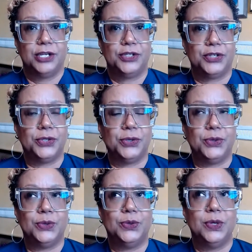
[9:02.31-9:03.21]

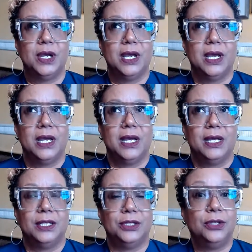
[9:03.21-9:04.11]
to
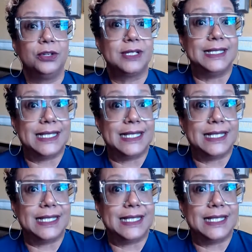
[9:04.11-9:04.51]
look